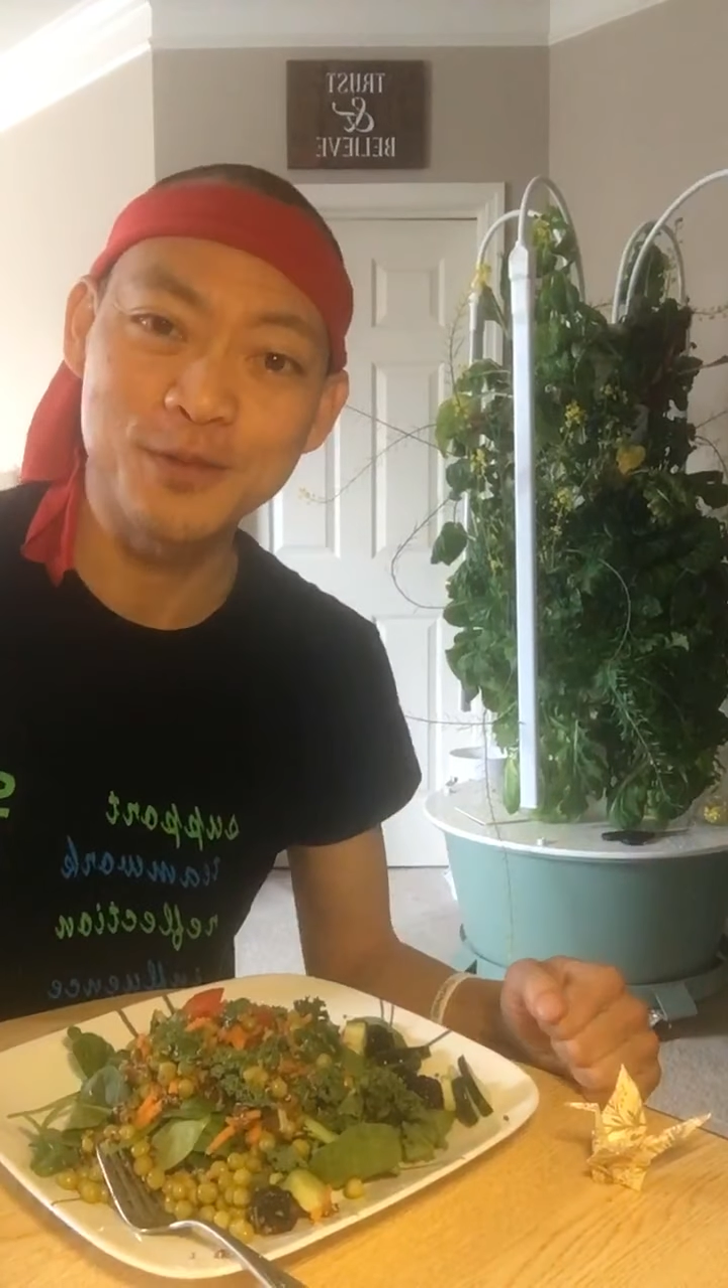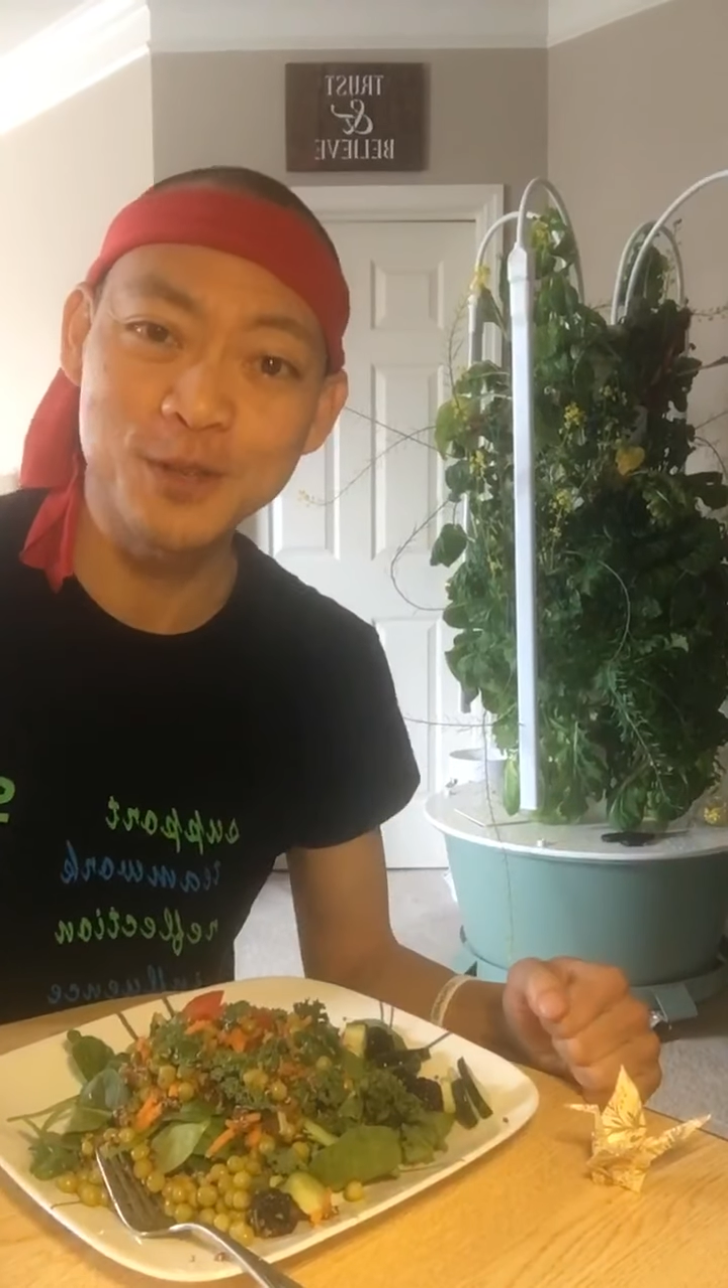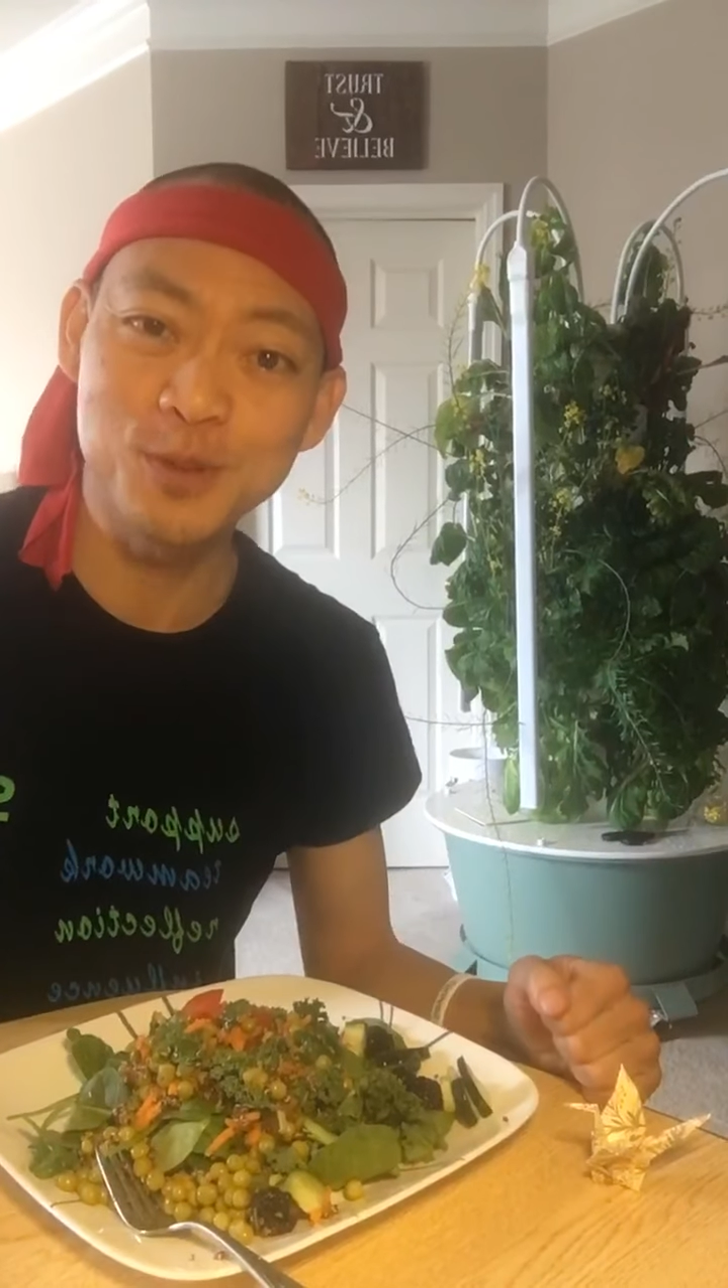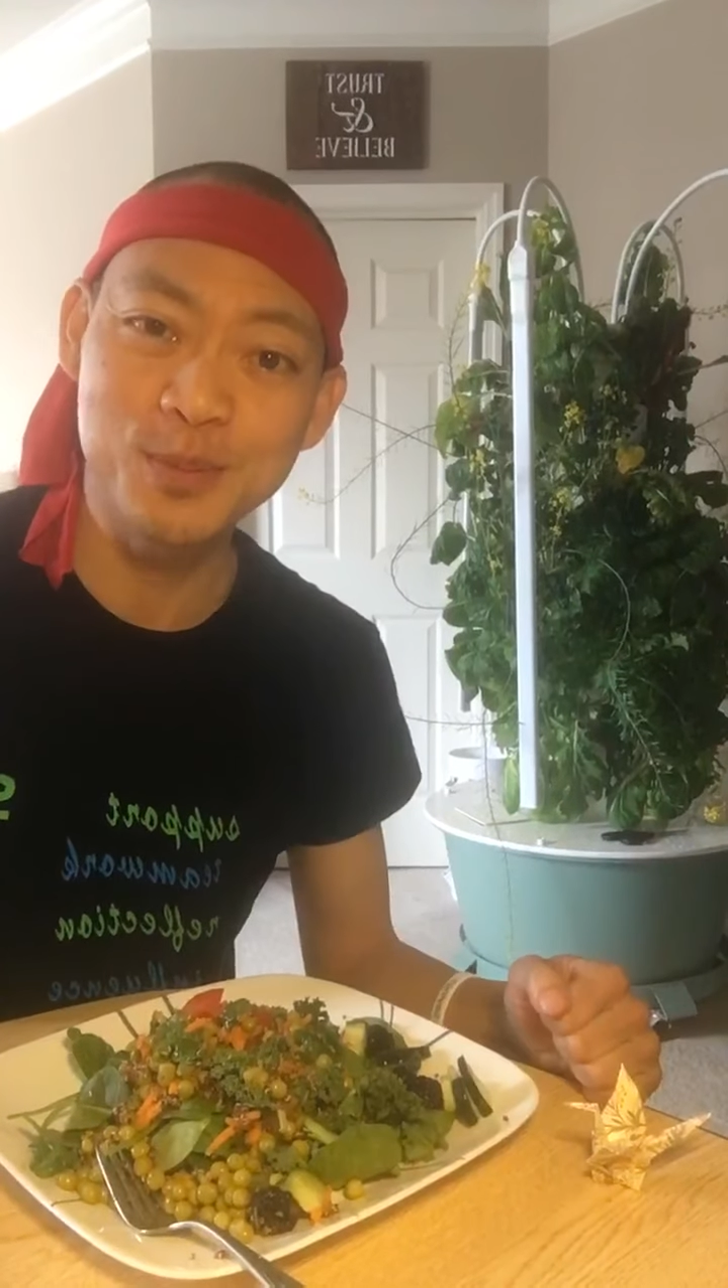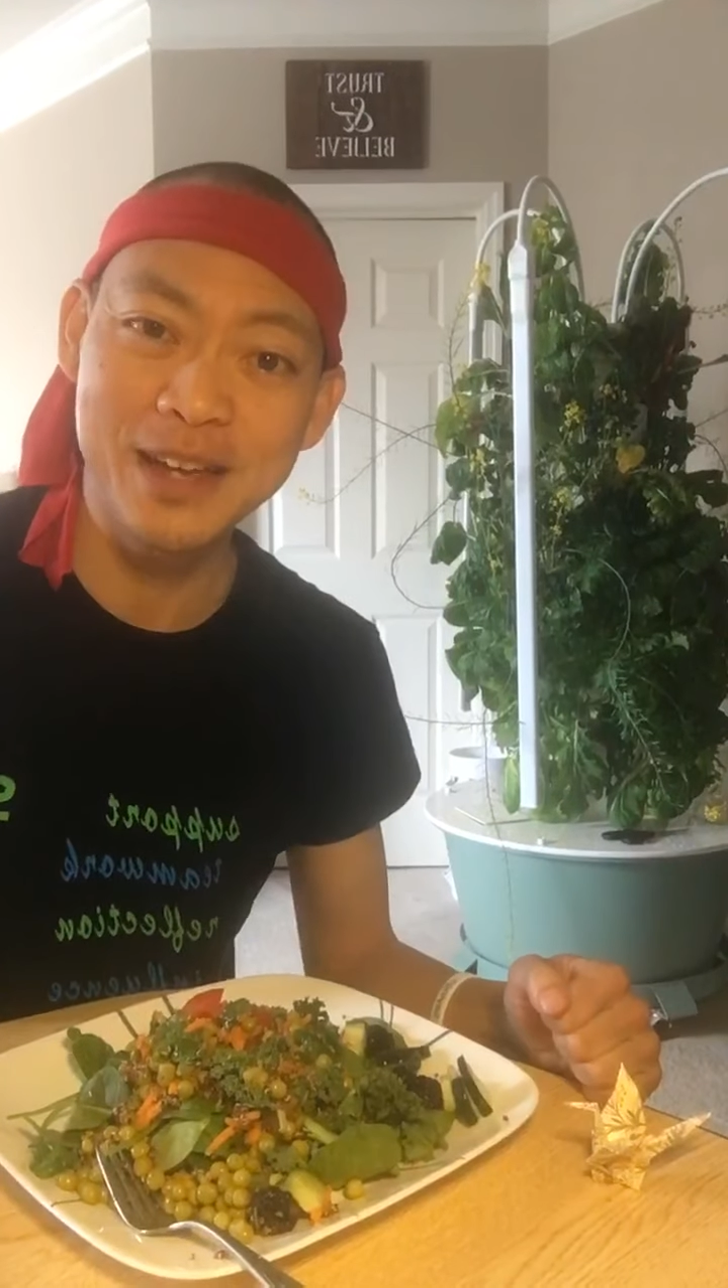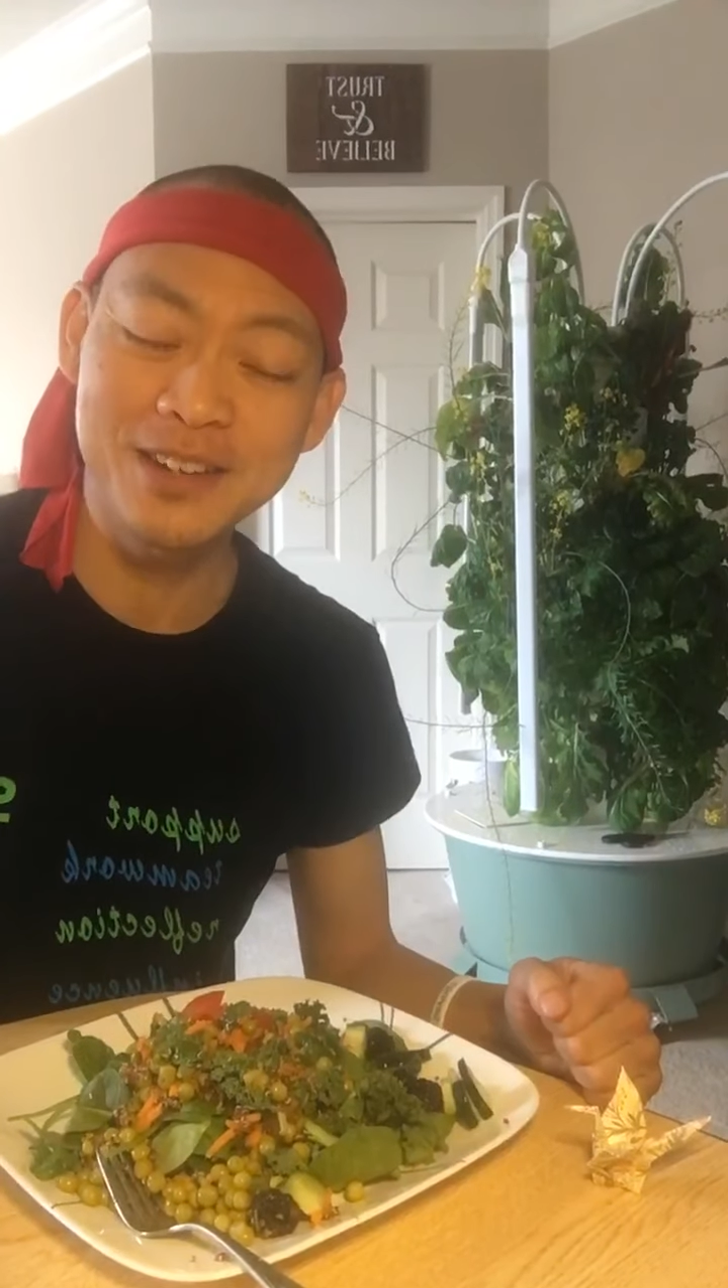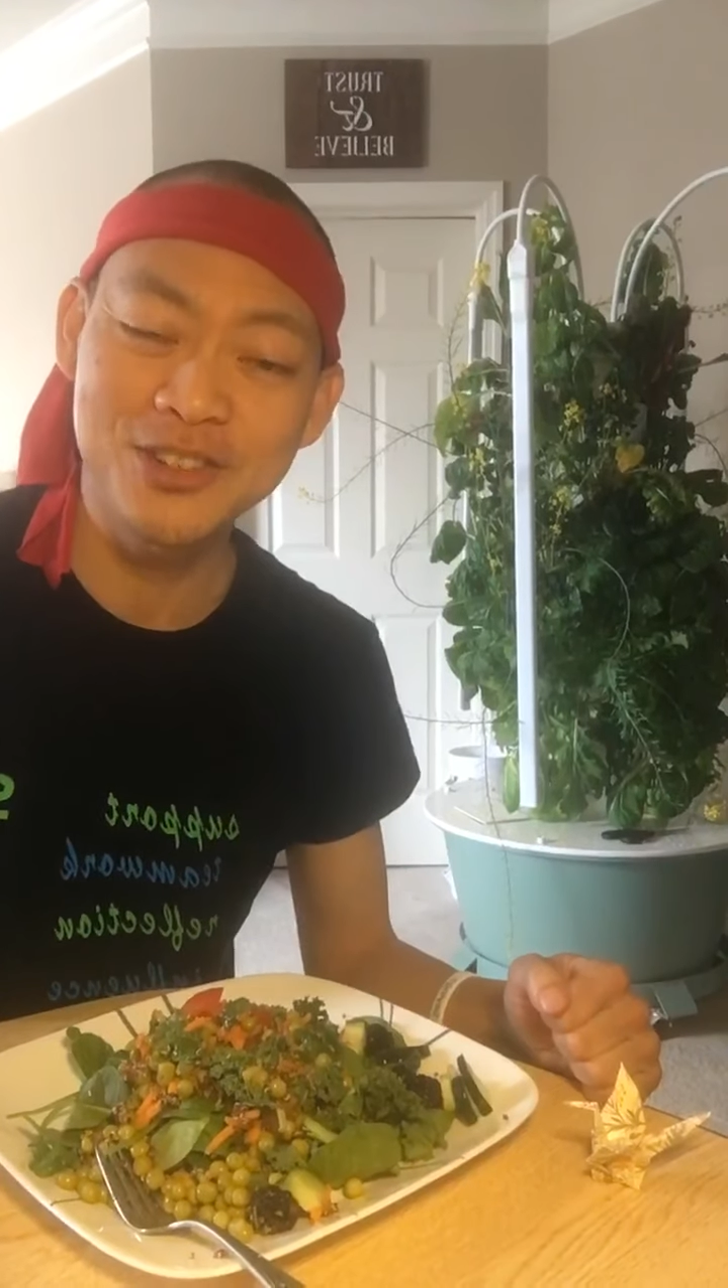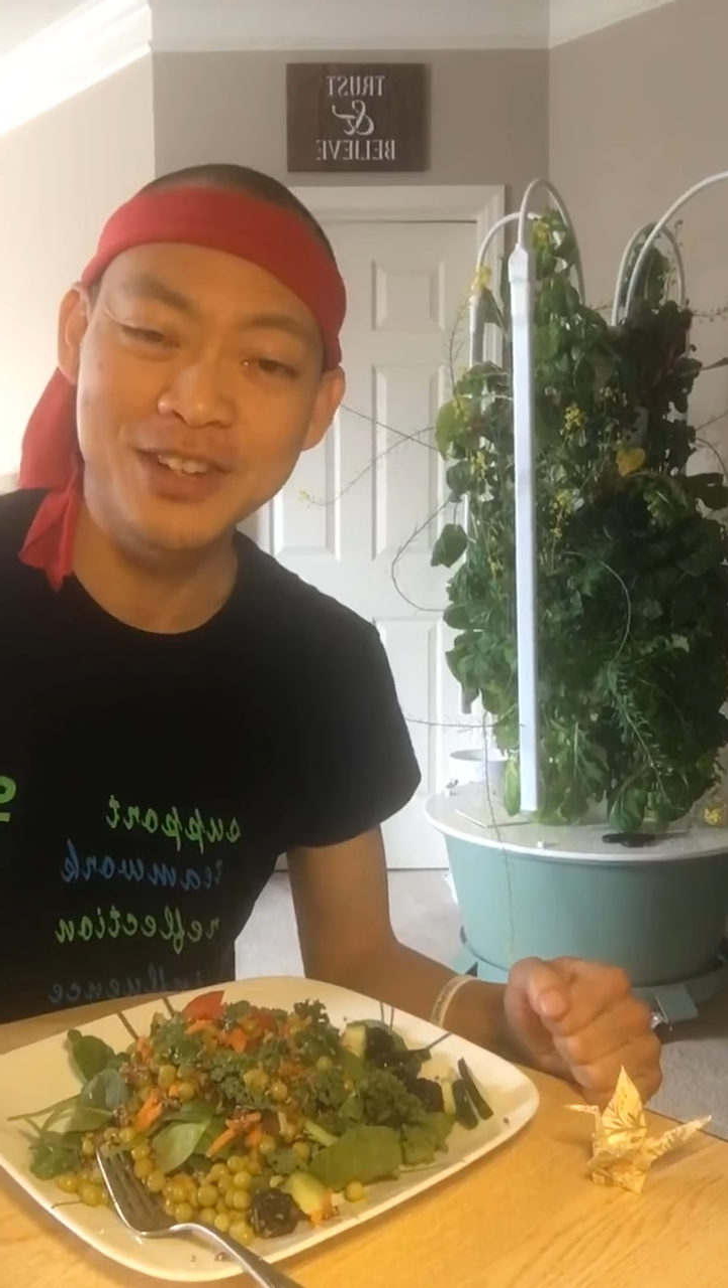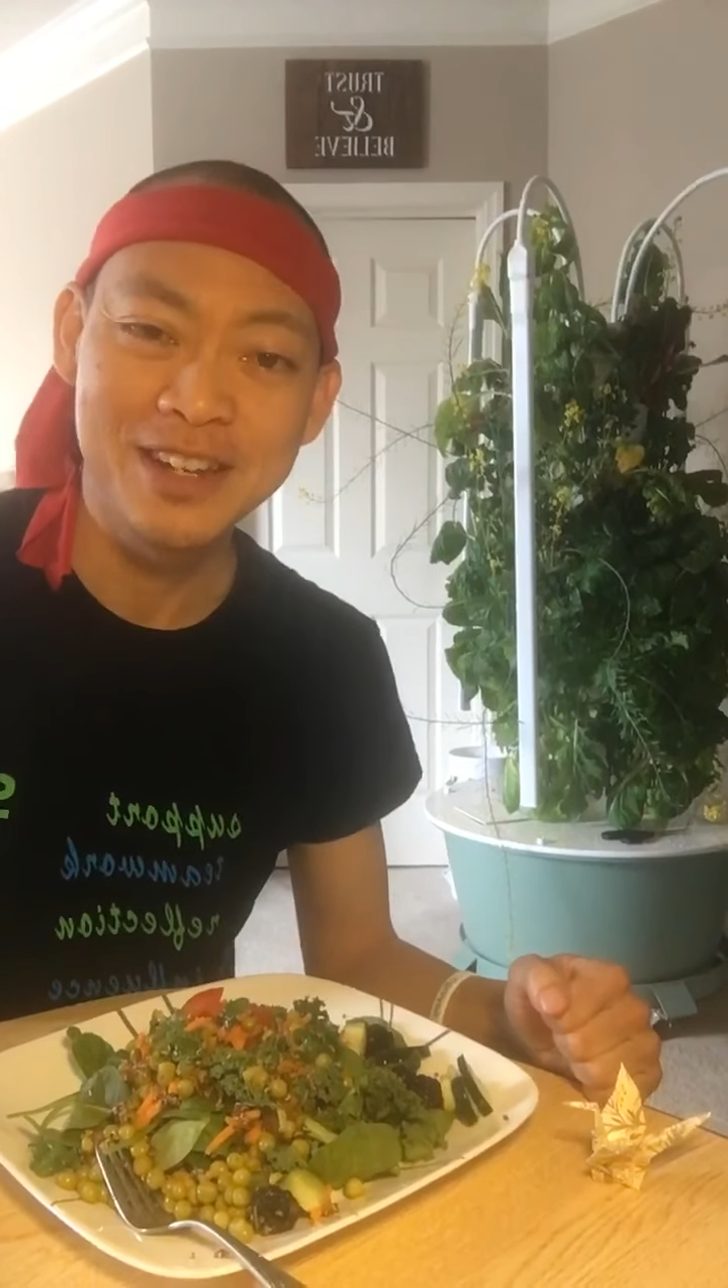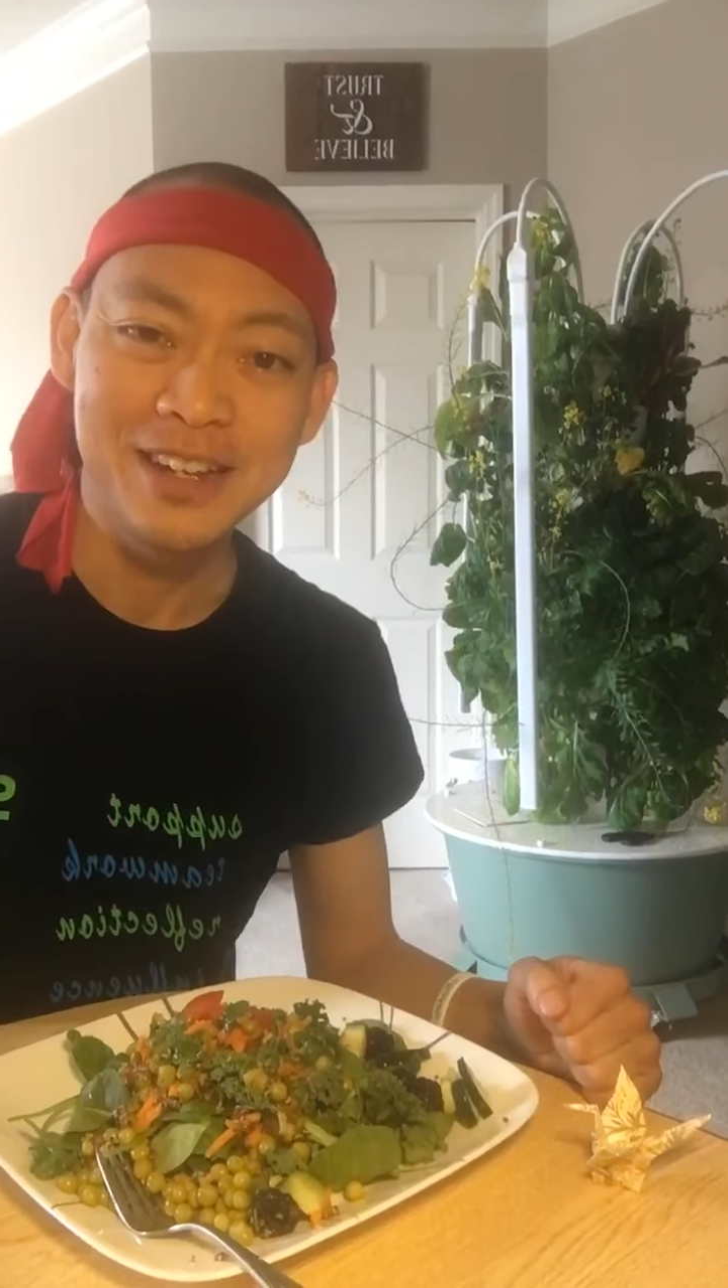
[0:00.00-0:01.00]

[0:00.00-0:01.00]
Facebook page,